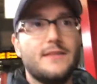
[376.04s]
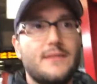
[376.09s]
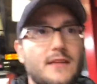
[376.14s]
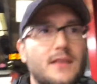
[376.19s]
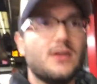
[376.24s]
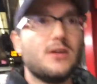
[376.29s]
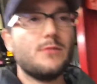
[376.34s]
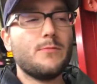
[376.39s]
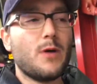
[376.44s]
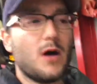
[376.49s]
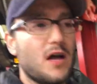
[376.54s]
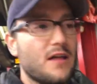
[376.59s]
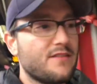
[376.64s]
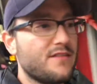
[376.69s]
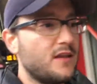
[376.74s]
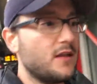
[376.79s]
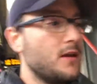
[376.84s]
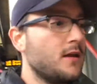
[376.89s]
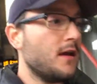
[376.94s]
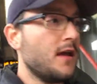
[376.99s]
here in
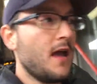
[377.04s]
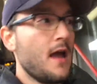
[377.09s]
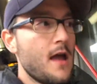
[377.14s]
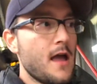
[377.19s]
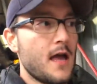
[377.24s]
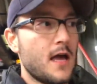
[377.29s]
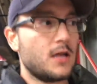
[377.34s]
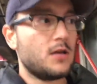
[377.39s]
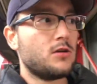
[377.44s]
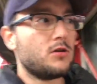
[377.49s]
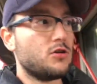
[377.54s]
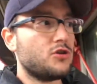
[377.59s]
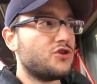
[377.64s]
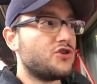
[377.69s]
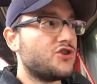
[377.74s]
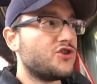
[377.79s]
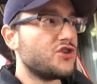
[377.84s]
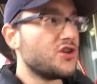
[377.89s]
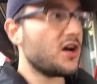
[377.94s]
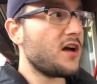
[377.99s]
Boston, and
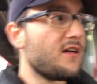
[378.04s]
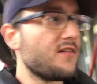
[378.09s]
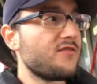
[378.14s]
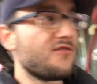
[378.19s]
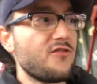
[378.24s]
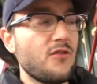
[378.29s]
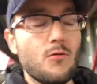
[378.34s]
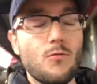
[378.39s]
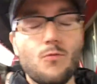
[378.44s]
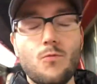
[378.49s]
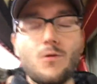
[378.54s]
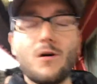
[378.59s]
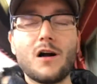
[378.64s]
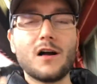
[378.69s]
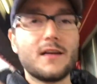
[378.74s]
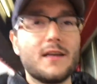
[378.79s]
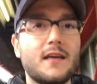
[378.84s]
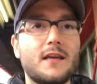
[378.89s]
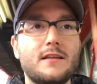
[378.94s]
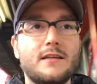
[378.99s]
just
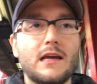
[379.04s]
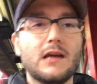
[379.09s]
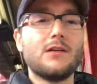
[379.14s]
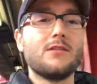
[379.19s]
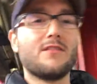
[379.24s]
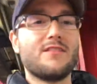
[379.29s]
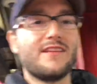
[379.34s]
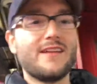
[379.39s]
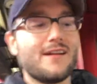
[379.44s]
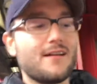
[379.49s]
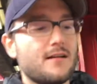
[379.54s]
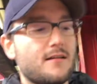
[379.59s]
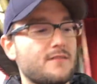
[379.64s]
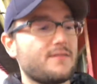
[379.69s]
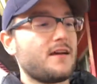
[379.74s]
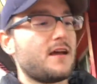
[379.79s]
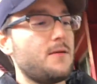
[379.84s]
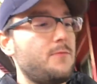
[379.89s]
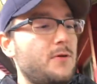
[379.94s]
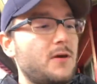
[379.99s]
walking downstairs
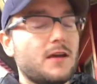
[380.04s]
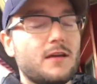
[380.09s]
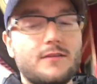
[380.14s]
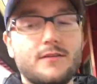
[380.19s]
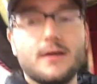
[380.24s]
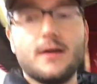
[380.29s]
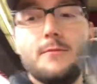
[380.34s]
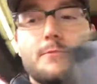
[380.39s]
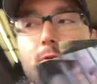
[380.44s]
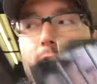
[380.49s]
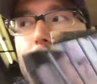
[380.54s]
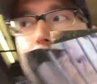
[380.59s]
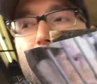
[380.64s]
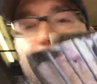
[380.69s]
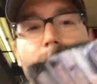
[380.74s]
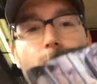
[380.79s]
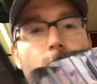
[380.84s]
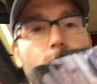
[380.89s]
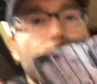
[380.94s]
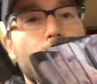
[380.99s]
I picked up
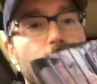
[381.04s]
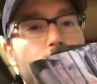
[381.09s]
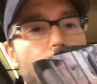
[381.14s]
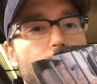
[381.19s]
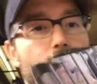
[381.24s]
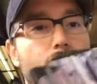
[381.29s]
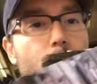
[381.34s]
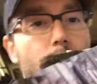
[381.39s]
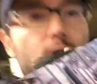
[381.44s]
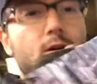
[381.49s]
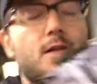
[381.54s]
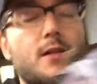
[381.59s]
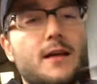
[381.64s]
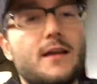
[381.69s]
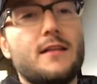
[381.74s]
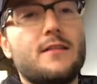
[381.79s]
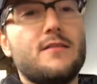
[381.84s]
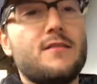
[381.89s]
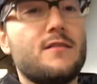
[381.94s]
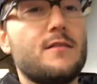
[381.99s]
4
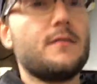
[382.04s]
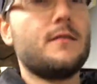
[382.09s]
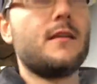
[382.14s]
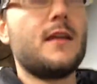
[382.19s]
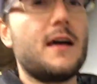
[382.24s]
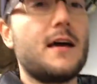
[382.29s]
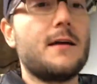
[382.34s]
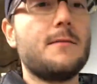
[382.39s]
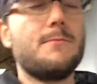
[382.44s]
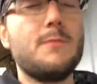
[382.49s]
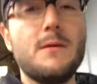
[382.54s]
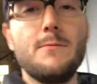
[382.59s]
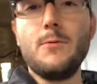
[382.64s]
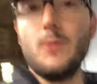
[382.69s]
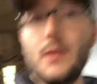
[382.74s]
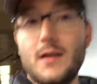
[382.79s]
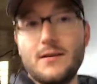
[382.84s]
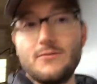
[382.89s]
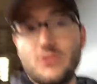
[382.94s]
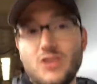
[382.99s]
booklets that
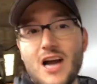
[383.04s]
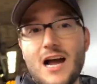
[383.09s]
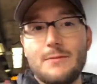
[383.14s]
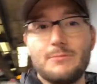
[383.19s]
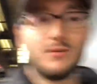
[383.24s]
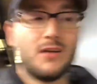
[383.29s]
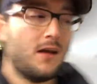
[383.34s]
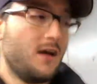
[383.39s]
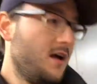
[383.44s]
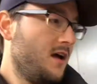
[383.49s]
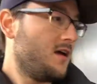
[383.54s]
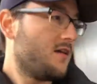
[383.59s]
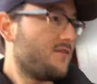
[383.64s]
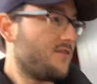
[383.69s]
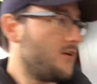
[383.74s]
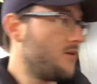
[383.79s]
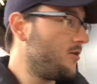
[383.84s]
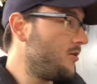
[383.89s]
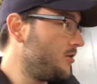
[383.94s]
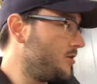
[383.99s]
people have dropped.
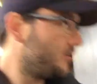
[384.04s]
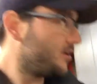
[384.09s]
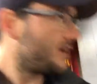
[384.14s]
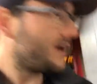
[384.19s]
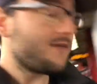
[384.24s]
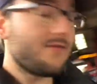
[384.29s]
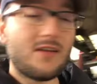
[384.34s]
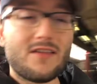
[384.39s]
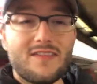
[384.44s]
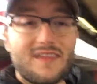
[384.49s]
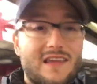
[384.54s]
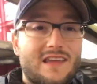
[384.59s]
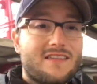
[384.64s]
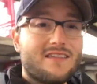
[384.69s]
So you can obviously